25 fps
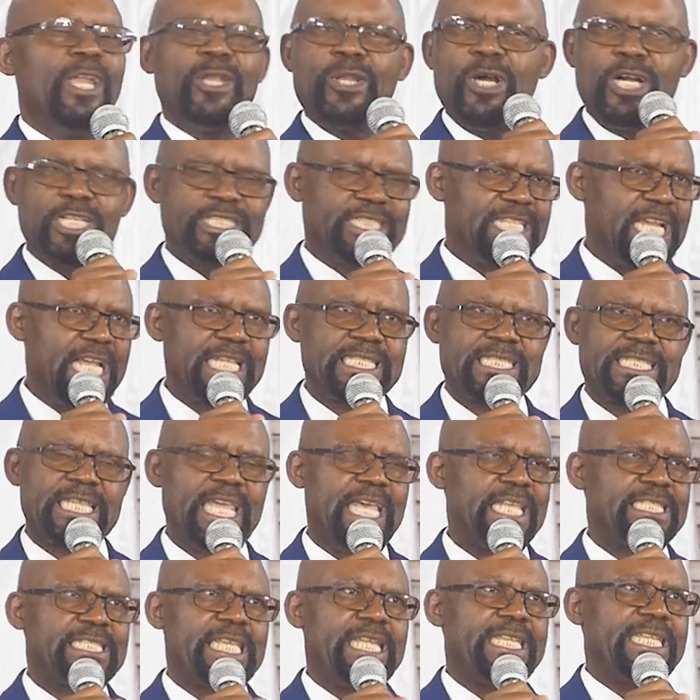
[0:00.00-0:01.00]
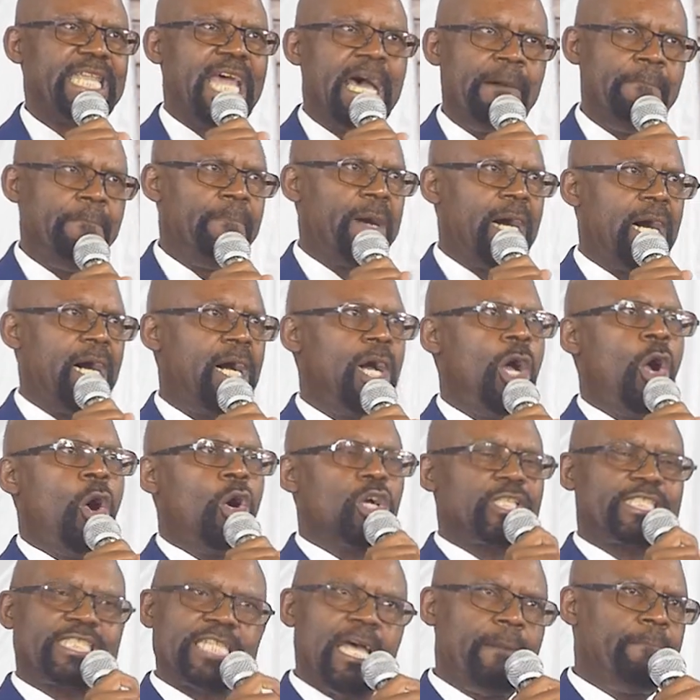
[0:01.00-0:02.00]
not just as a number
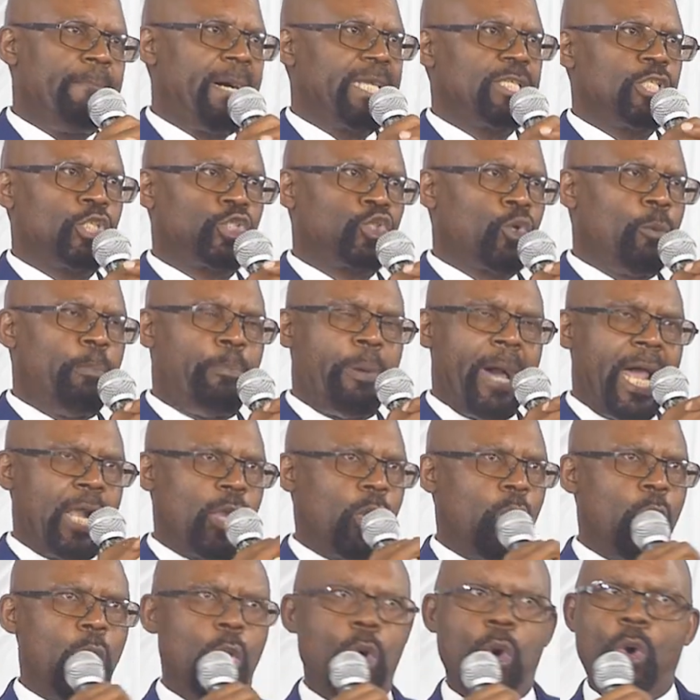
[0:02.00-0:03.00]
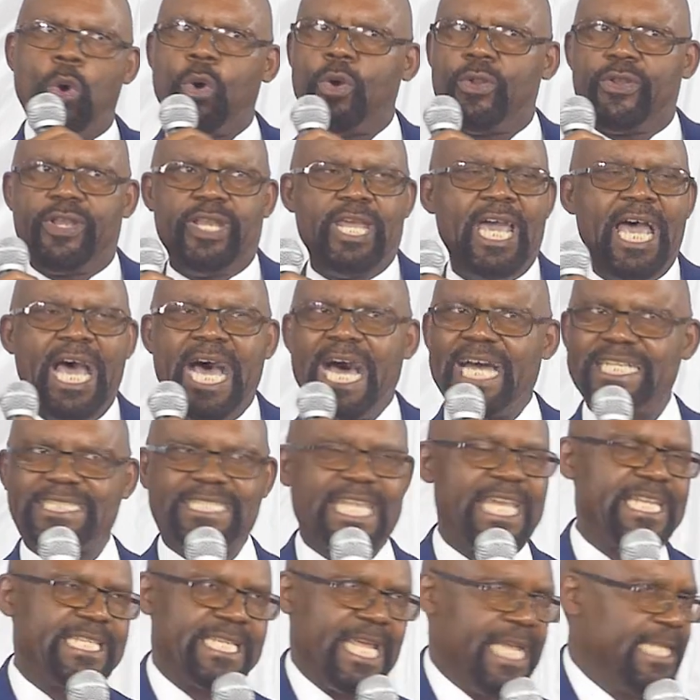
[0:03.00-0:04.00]
or somebody to balloon
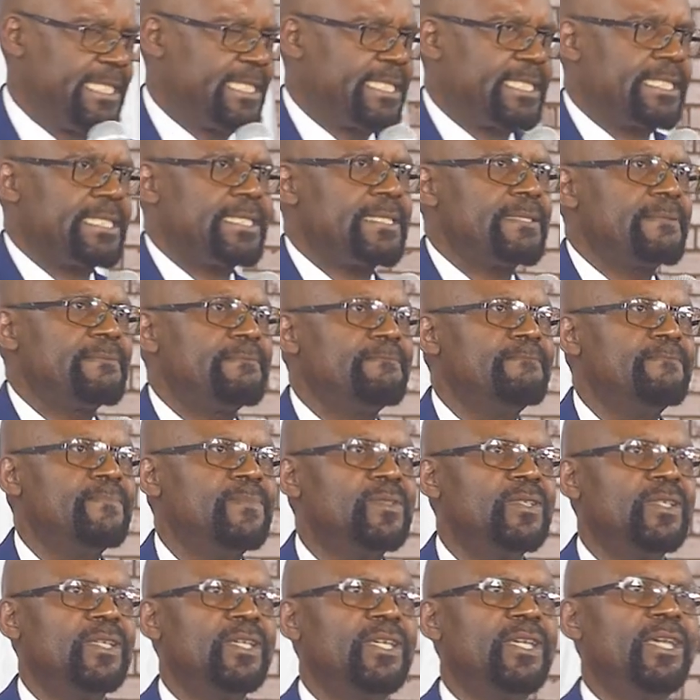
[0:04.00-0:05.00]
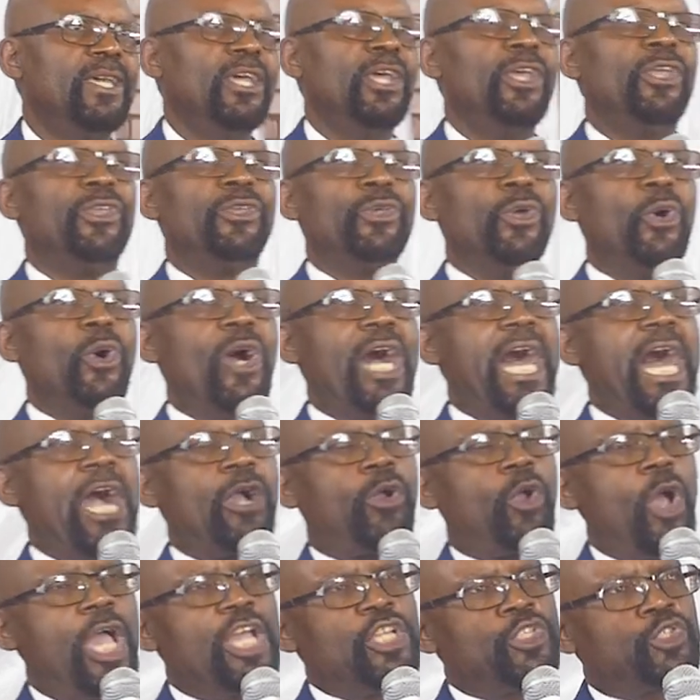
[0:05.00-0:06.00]
attendance. You are
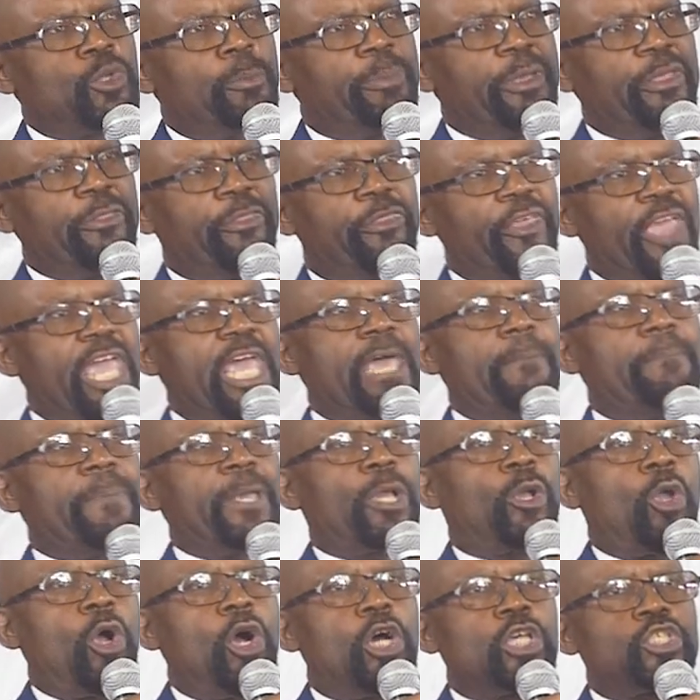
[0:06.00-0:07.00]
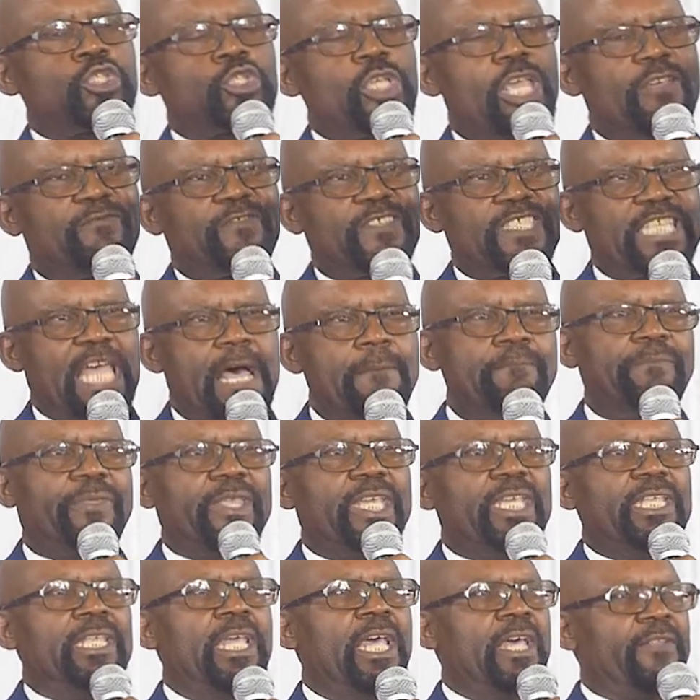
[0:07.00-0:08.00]
going to be there because you have
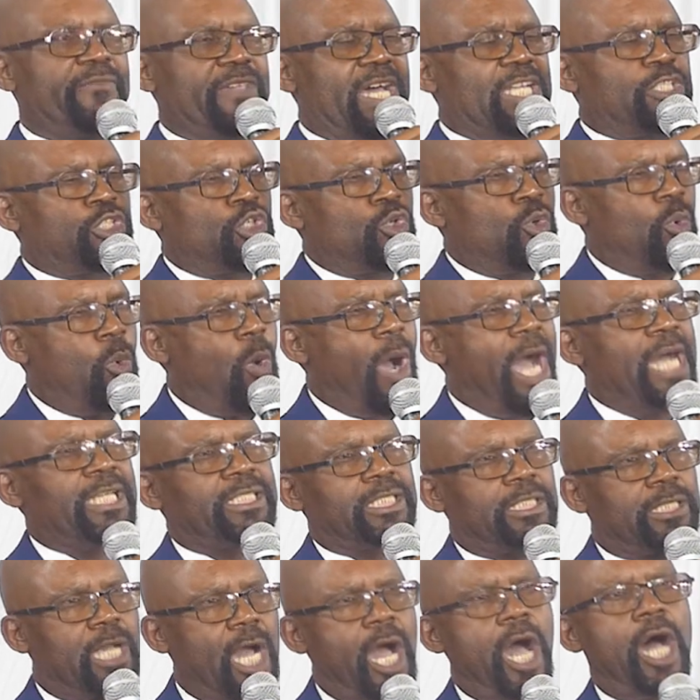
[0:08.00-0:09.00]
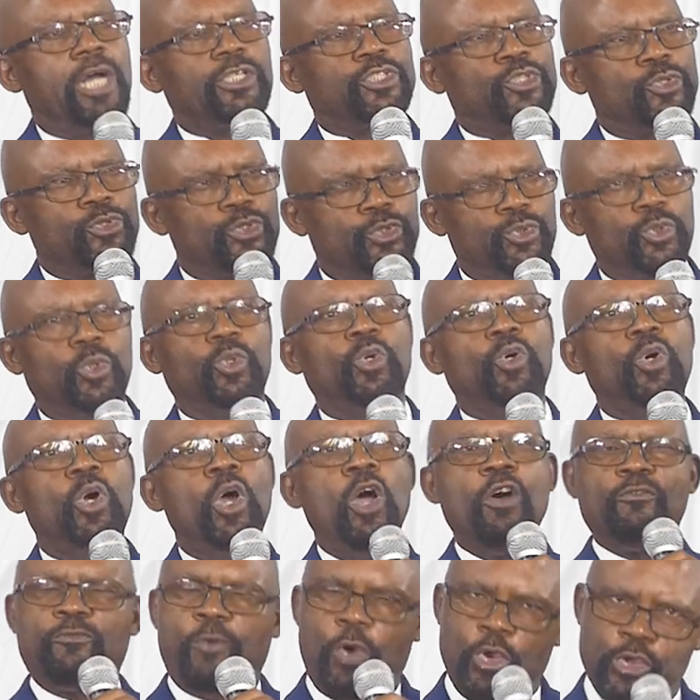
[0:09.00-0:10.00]
something that you want God to do
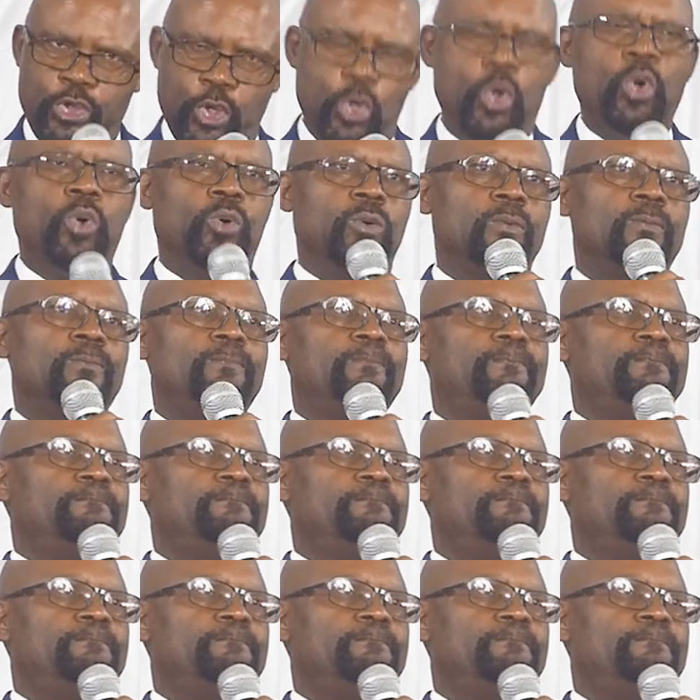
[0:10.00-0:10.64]
for you.